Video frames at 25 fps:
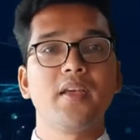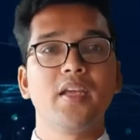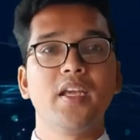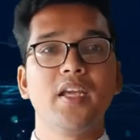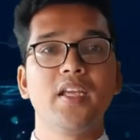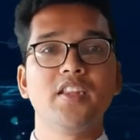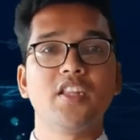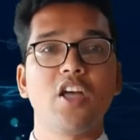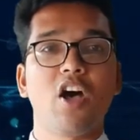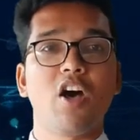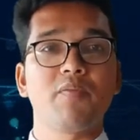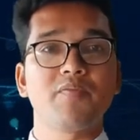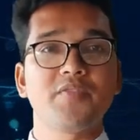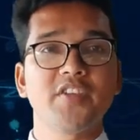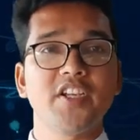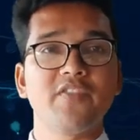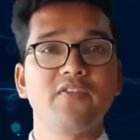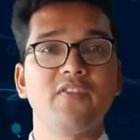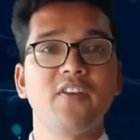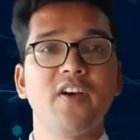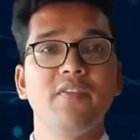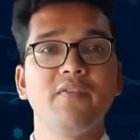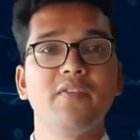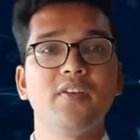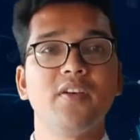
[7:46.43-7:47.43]
in the optic
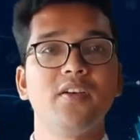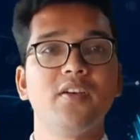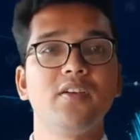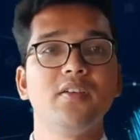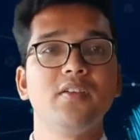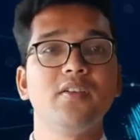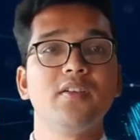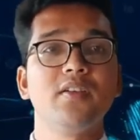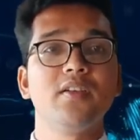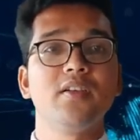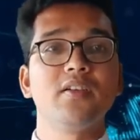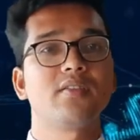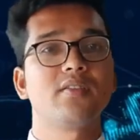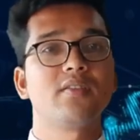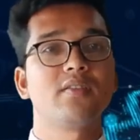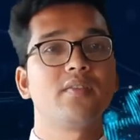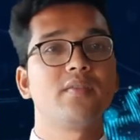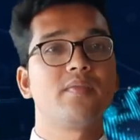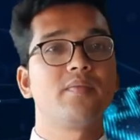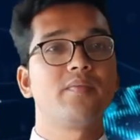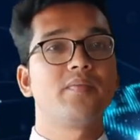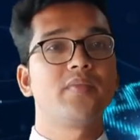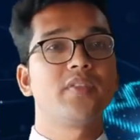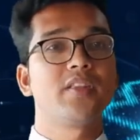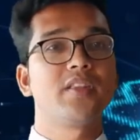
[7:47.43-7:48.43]
fiber,
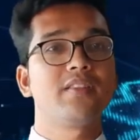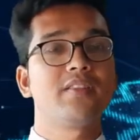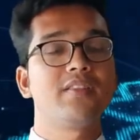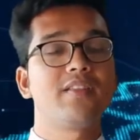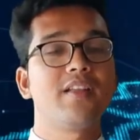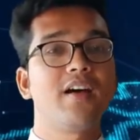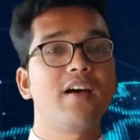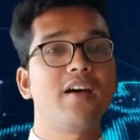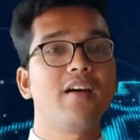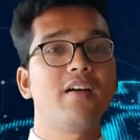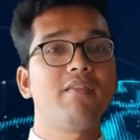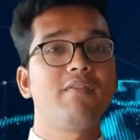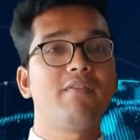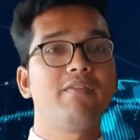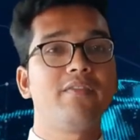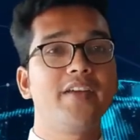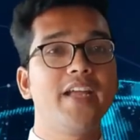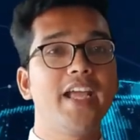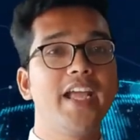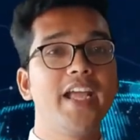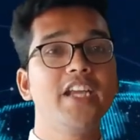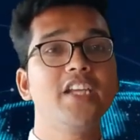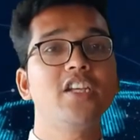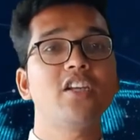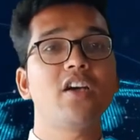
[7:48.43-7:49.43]
the
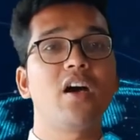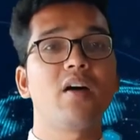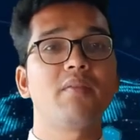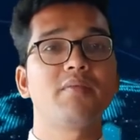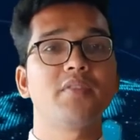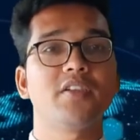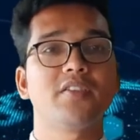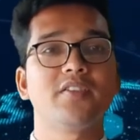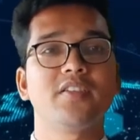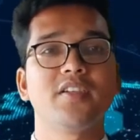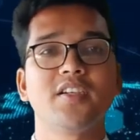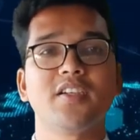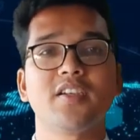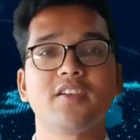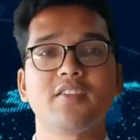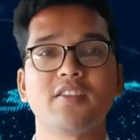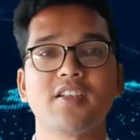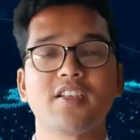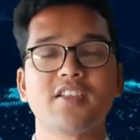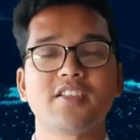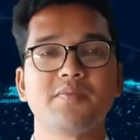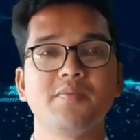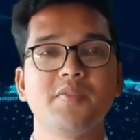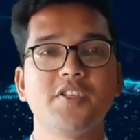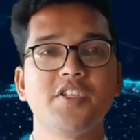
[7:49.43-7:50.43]
rate of the data
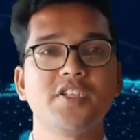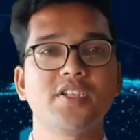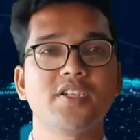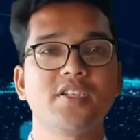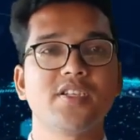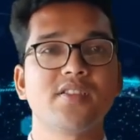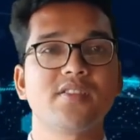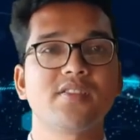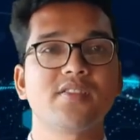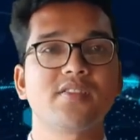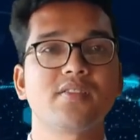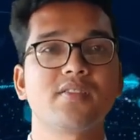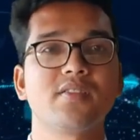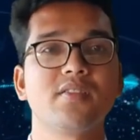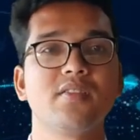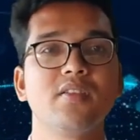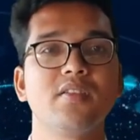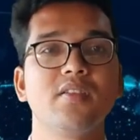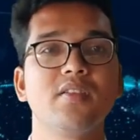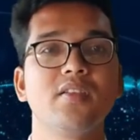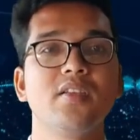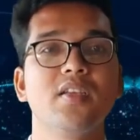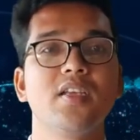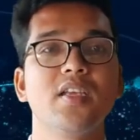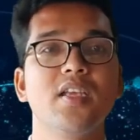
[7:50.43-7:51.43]
transmissions
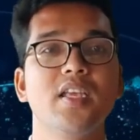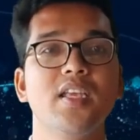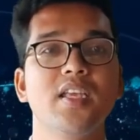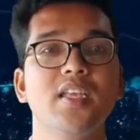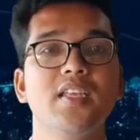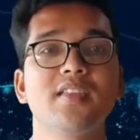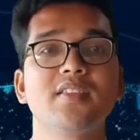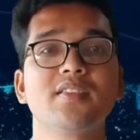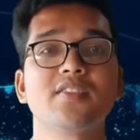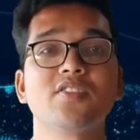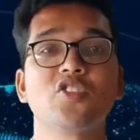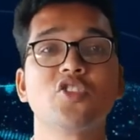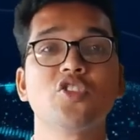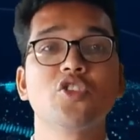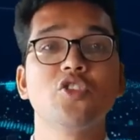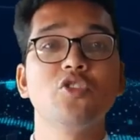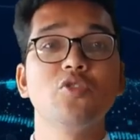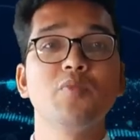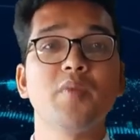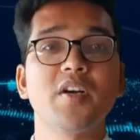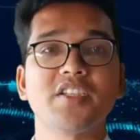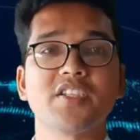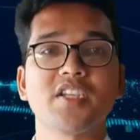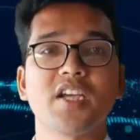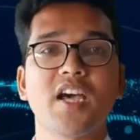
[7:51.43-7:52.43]
is
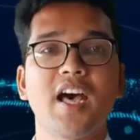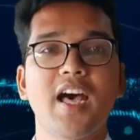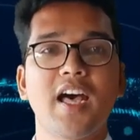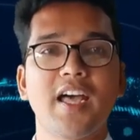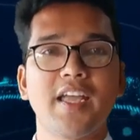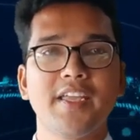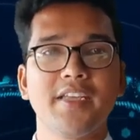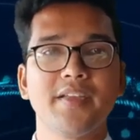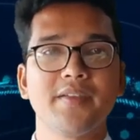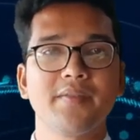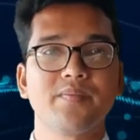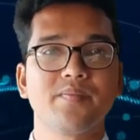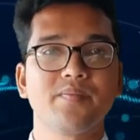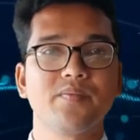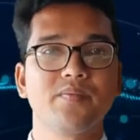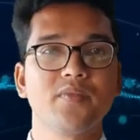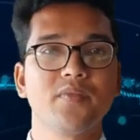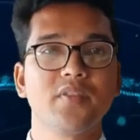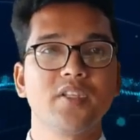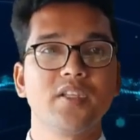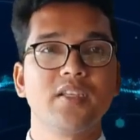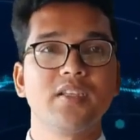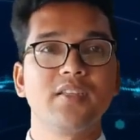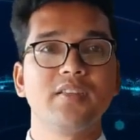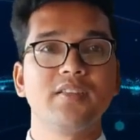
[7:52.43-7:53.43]
too much high
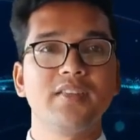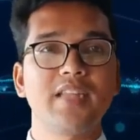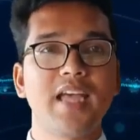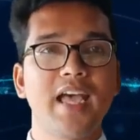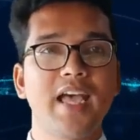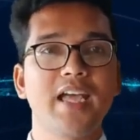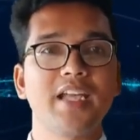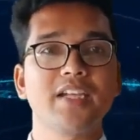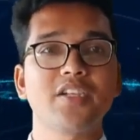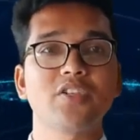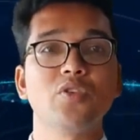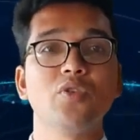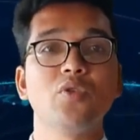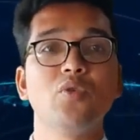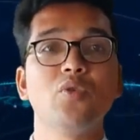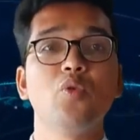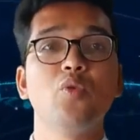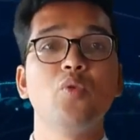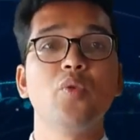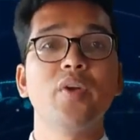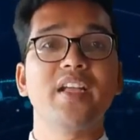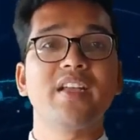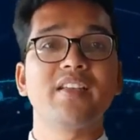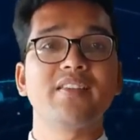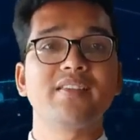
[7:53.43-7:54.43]
that
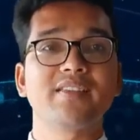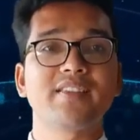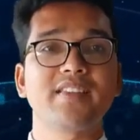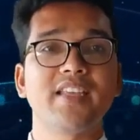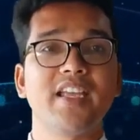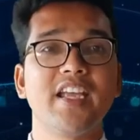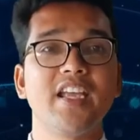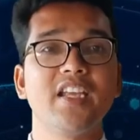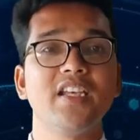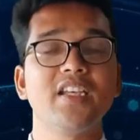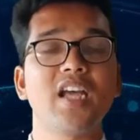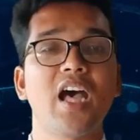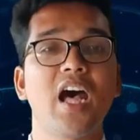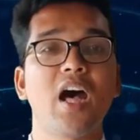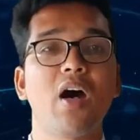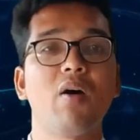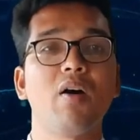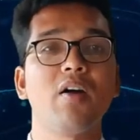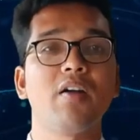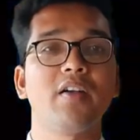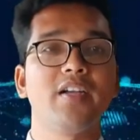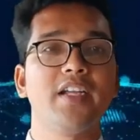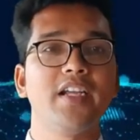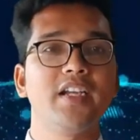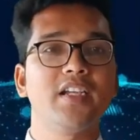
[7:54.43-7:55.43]
we can send
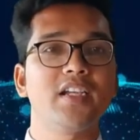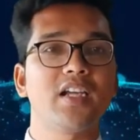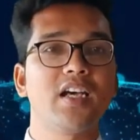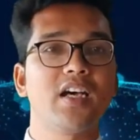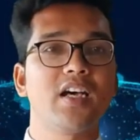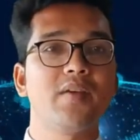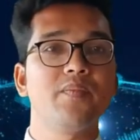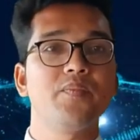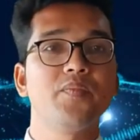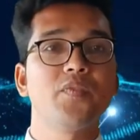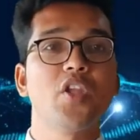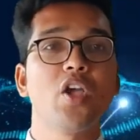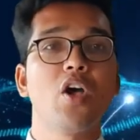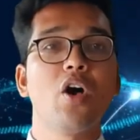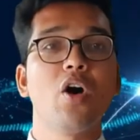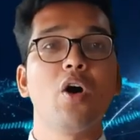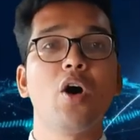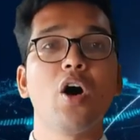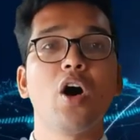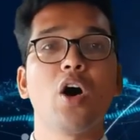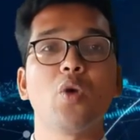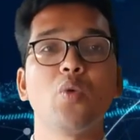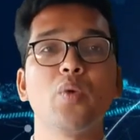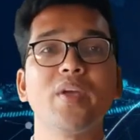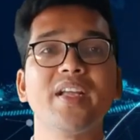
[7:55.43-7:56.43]
our data
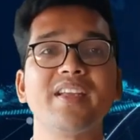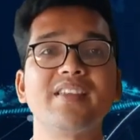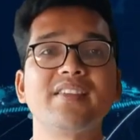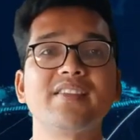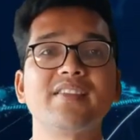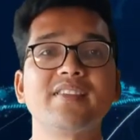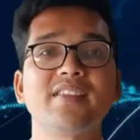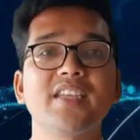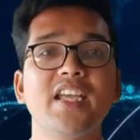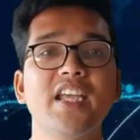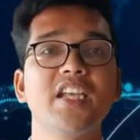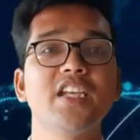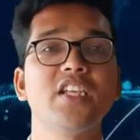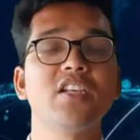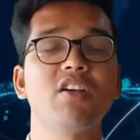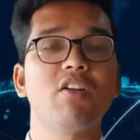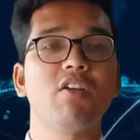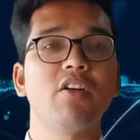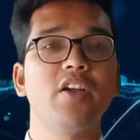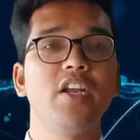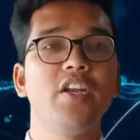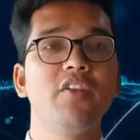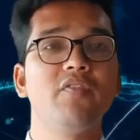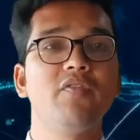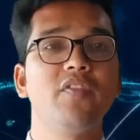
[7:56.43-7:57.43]
or we can send
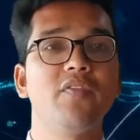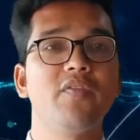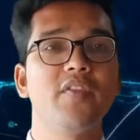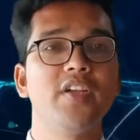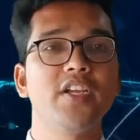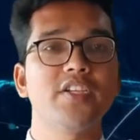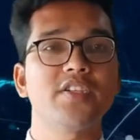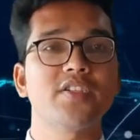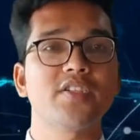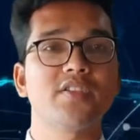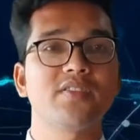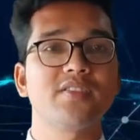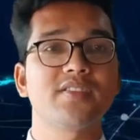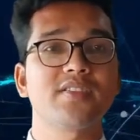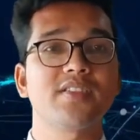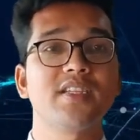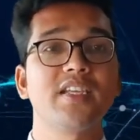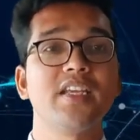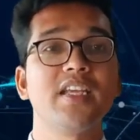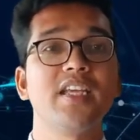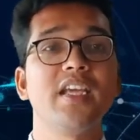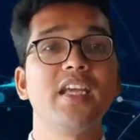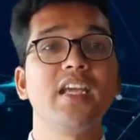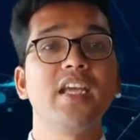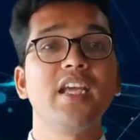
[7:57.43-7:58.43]
our informations
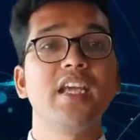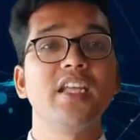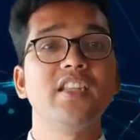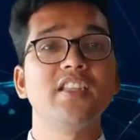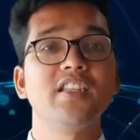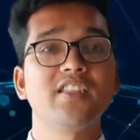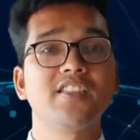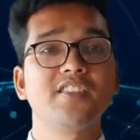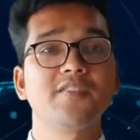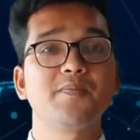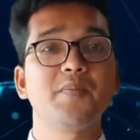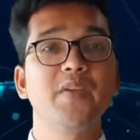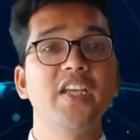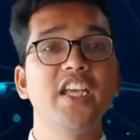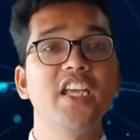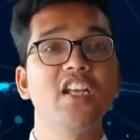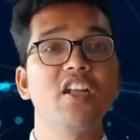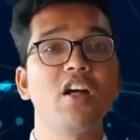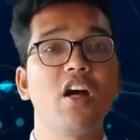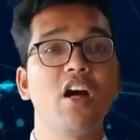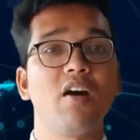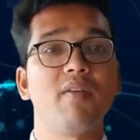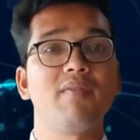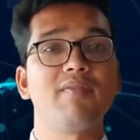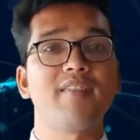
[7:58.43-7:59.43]
in the
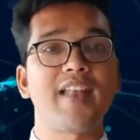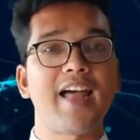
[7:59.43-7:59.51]
speed of